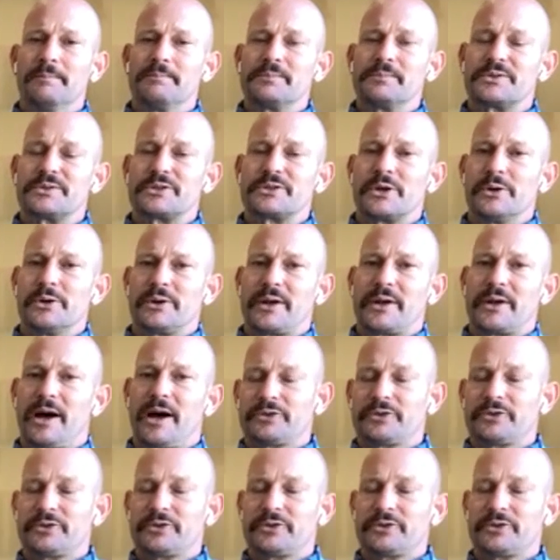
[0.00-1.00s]
So
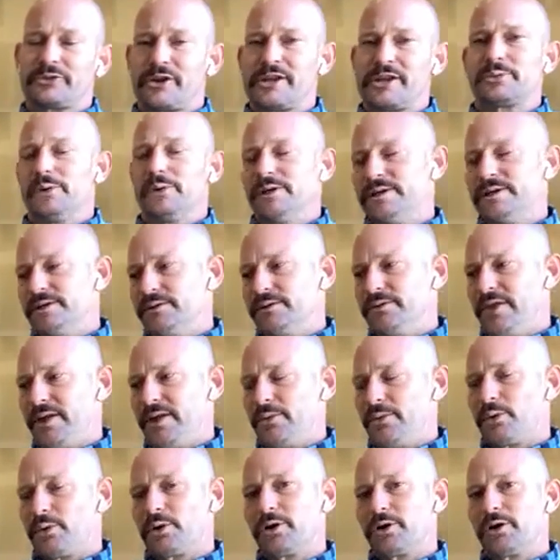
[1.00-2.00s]
Caltrans, they
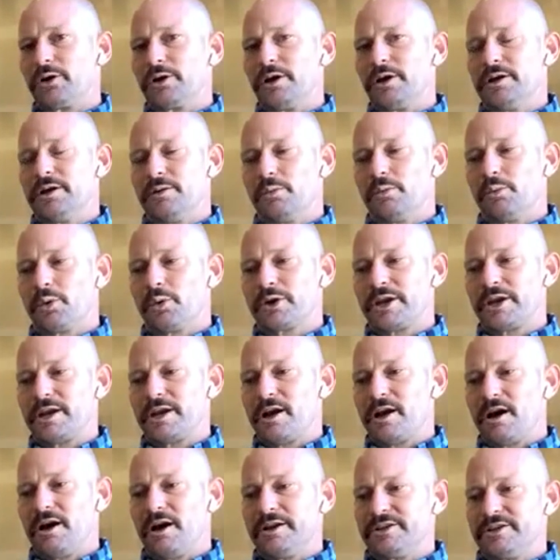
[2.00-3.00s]
were working
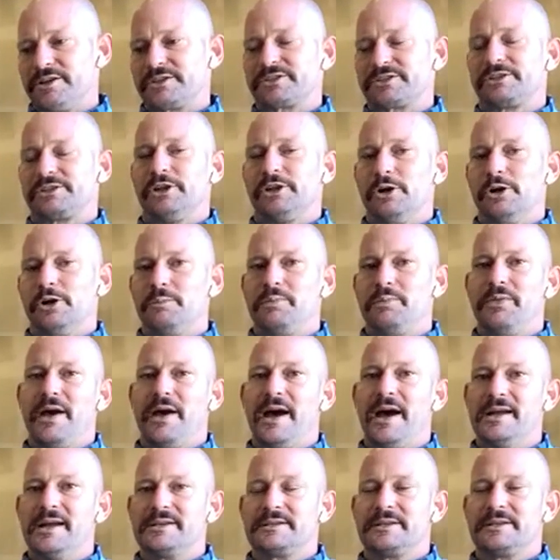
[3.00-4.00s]
on a slope
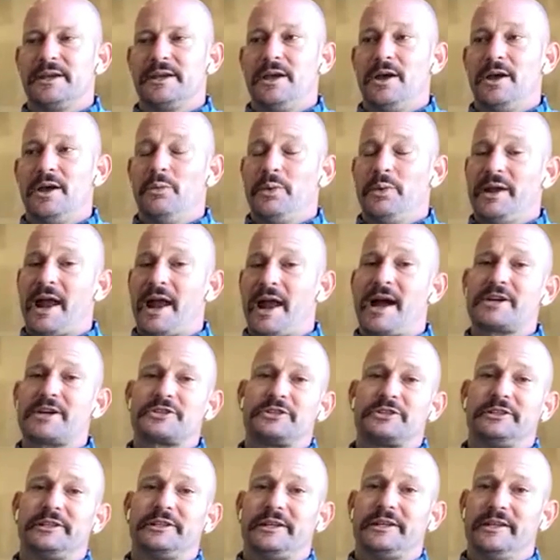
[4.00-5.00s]
that we'd
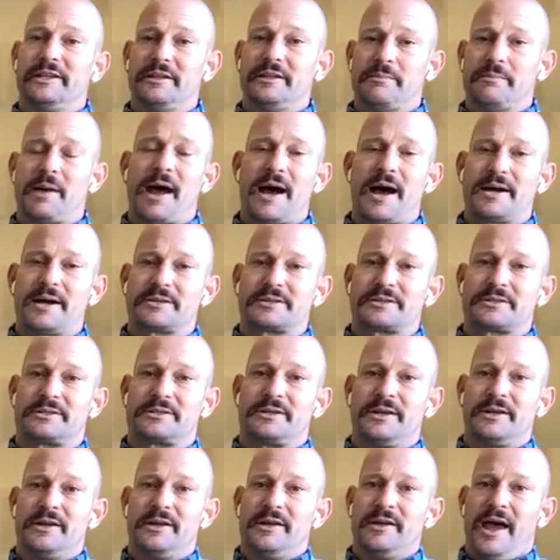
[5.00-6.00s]
actually in the
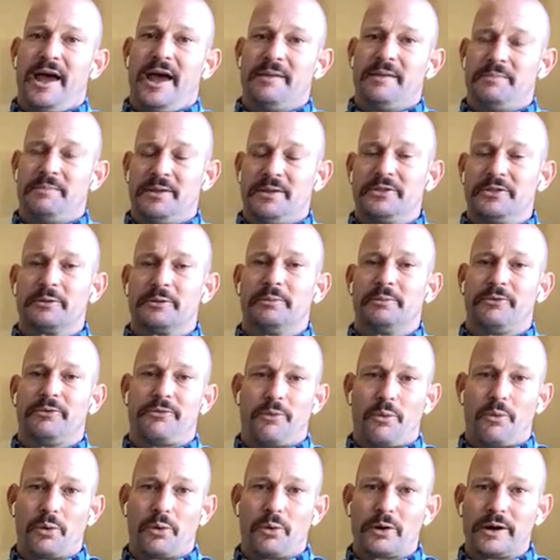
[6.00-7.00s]
past had been there
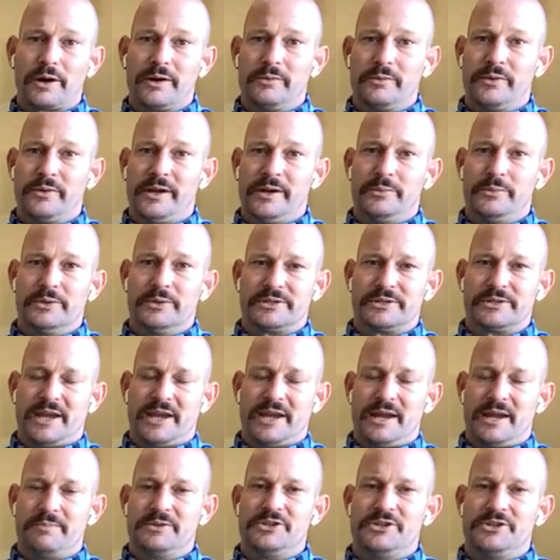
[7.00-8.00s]
before, and it was
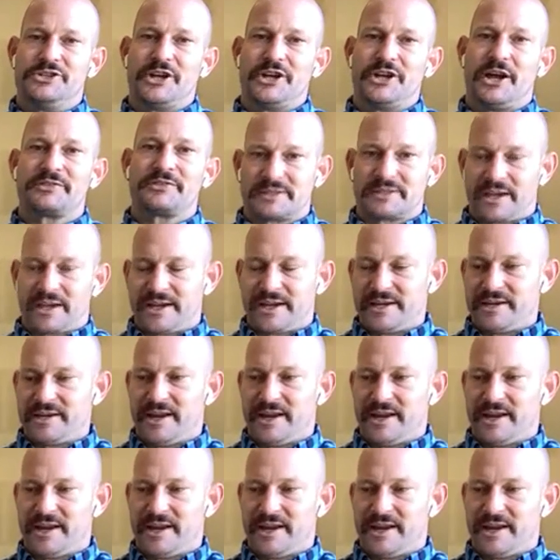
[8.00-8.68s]
named Jeff's site.